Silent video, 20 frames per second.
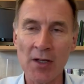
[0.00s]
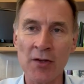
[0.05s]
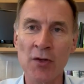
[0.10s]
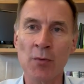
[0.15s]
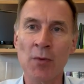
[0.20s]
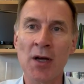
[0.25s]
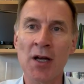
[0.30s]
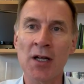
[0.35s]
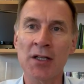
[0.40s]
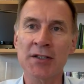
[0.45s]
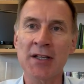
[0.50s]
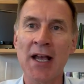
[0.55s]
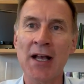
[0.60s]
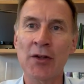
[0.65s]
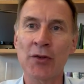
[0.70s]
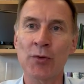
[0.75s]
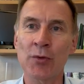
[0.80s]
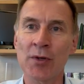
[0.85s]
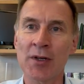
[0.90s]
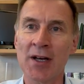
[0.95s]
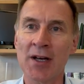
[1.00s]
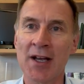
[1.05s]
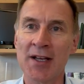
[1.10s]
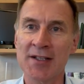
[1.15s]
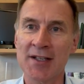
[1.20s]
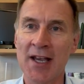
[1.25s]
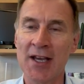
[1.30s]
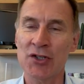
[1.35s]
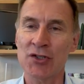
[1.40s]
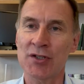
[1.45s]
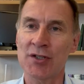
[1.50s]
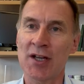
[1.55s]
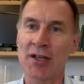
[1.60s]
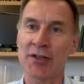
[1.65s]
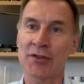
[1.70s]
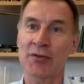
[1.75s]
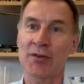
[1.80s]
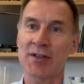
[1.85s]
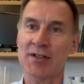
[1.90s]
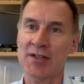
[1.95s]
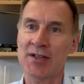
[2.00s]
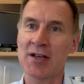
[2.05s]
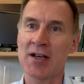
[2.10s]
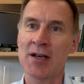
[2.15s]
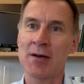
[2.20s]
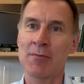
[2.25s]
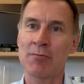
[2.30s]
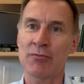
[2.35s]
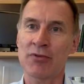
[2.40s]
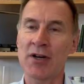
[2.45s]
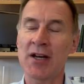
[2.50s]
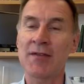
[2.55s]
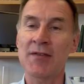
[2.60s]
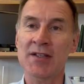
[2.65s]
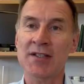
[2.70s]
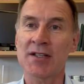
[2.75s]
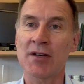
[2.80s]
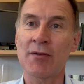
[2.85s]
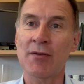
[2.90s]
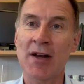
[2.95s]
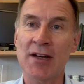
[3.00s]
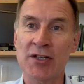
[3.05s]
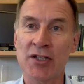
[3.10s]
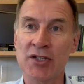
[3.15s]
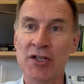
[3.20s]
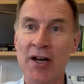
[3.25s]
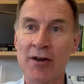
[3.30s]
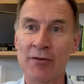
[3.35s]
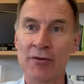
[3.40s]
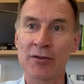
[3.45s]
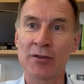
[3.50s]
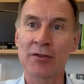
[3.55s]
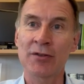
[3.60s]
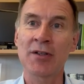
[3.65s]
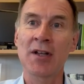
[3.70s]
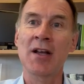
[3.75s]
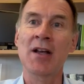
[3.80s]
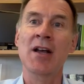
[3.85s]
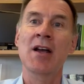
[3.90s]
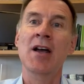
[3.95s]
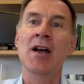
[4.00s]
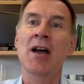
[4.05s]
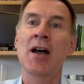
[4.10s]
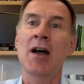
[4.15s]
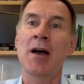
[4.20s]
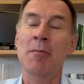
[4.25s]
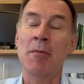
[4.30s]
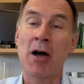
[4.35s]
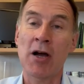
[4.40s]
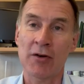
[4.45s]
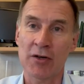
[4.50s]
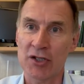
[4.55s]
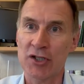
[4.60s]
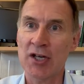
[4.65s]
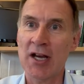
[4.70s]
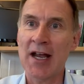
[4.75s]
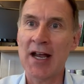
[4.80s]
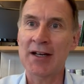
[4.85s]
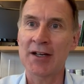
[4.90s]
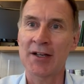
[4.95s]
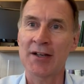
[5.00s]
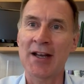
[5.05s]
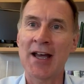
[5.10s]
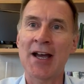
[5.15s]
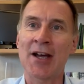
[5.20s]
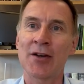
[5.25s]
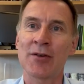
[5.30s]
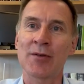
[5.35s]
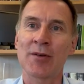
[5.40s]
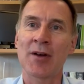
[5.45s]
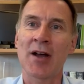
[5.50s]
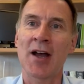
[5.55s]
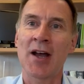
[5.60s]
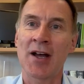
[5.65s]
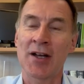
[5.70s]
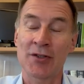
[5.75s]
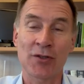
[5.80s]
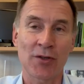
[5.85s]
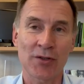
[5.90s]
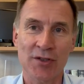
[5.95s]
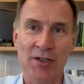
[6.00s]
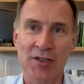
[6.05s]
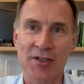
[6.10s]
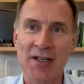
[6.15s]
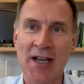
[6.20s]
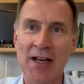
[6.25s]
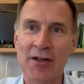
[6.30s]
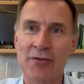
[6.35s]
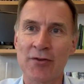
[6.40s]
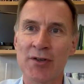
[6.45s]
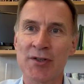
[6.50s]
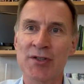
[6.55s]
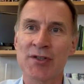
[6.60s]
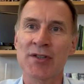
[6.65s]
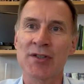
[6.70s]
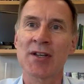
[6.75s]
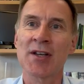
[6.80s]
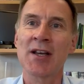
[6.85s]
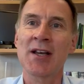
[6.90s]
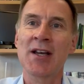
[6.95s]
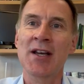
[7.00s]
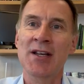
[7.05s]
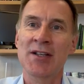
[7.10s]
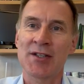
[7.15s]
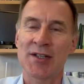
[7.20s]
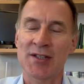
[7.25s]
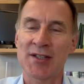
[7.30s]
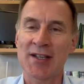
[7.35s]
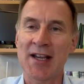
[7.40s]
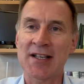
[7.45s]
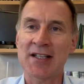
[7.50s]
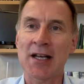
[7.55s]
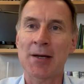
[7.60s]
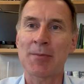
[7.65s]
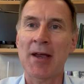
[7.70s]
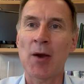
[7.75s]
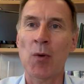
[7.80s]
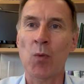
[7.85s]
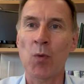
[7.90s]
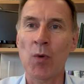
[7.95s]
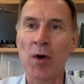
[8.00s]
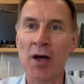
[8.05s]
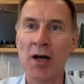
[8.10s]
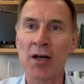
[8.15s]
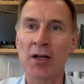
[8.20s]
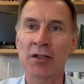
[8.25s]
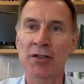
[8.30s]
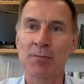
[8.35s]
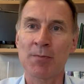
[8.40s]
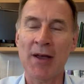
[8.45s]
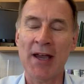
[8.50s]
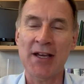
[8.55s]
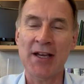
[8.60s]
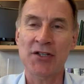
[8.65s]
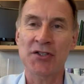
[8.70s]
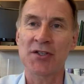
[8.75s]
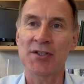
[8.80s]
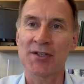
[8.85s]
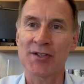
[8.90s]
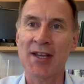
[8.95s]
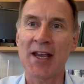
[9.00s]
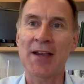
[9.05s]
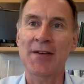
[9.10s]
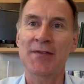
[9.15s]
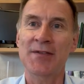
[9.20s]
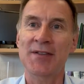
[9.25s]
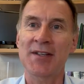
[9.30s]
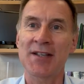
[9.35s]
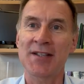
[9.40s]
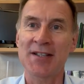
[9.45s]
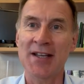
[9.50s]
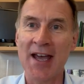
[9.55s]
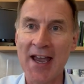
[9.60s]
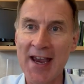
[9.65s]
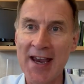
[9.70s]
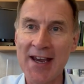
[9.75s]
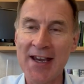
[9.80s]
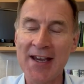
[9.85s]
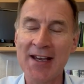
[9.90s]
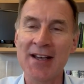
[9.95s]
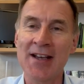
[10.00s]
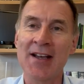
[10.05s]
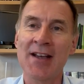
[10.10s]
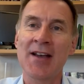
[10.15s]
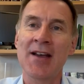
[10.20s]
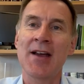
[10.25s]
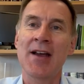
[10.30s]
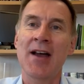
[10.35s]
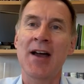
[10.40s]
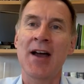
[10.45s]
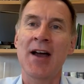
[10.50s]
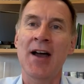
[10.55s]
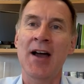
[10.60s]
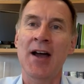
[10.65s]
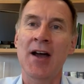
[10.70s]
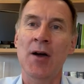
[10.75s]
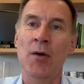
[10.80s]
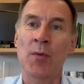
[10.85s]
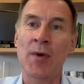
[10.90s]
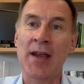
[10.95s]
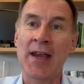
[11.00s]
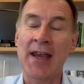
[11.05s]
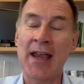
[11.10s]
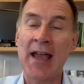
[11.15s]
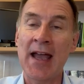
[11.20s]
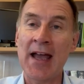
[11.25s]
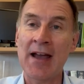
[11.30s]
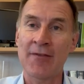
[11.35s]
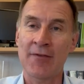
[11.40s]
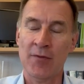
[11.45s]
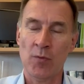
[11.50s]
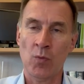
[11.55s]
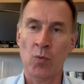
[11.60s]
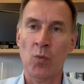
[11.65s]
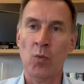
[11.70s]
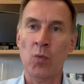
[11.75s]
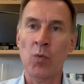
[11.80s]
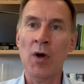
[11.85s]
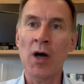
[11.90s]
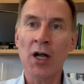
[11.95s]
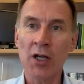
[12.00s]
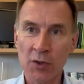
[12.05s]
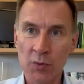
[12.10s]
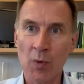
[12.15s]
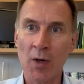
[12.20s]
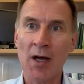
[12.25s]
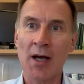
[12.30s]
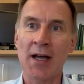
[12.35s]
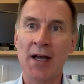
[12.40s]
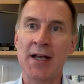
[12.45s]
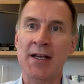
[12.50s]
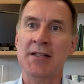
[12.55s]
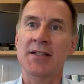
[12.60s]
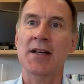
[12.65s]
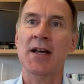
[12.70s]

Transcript: the World Health Organization under its previous Director General, Margaret Chan, and now uh, Dr. Tedros to set up a World Patient Safety Day. Uh, we have worldwide